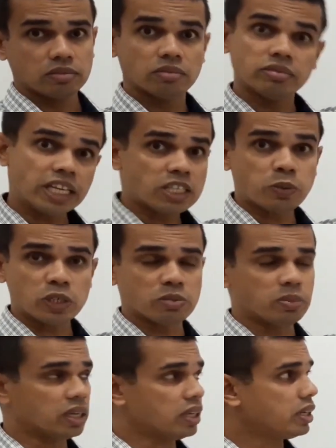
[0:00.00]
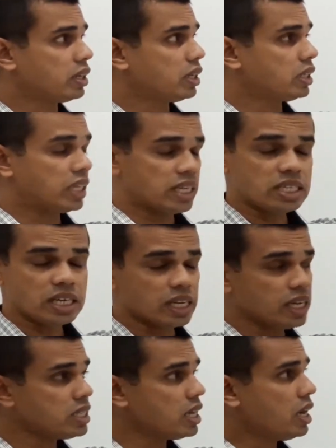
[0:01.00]
That's possible. The reason
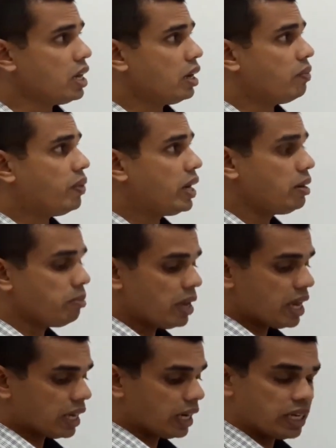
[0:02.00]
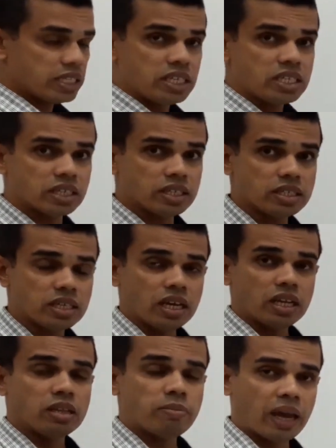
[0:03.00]
is when making decisions,
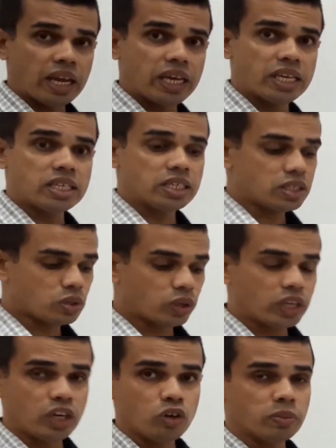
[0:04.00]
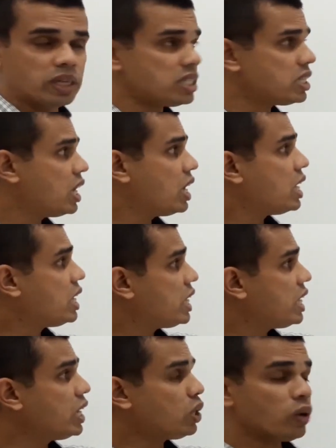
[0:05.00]
the managers or the humans
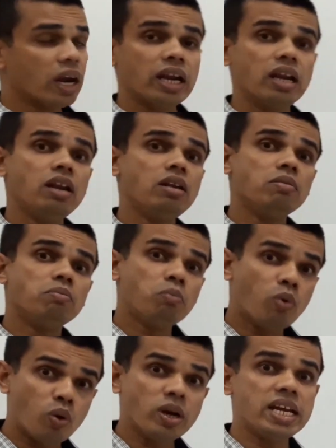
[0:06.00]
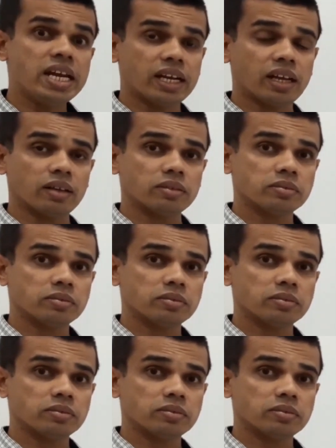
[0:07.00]
need to handle more data.